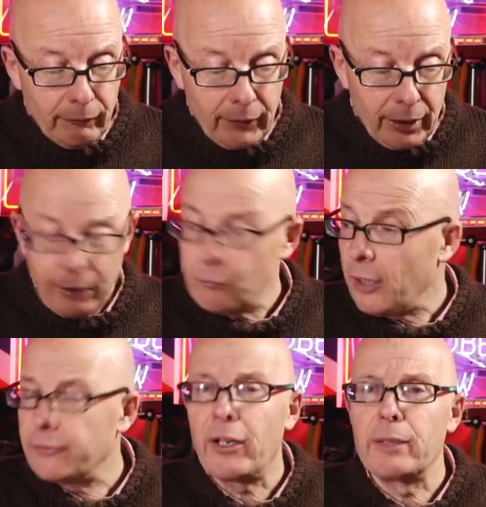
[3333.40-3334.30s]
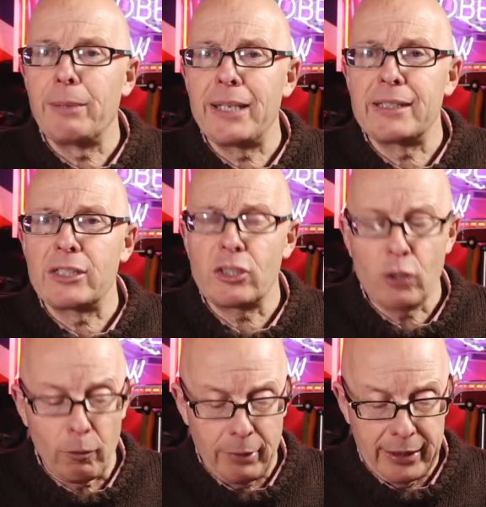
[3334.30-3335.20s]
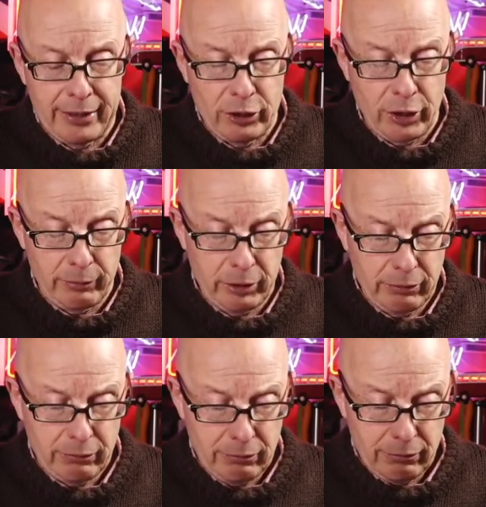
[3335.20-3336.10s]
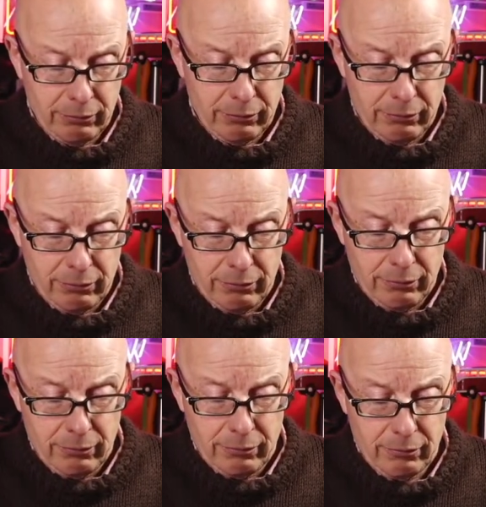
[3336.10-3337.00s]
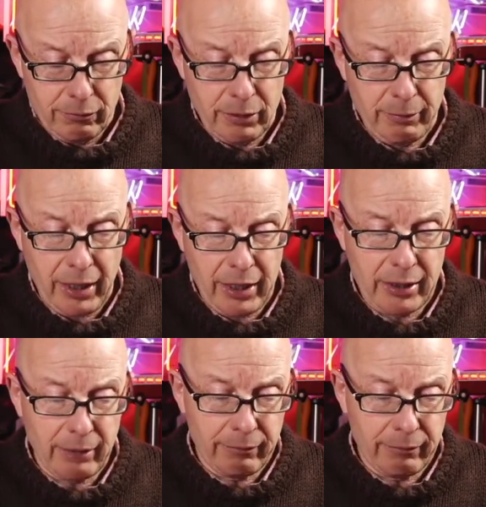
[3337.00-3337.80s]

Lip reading: I'm trying to find a place to stop, ladies and gentlemen. We may end up...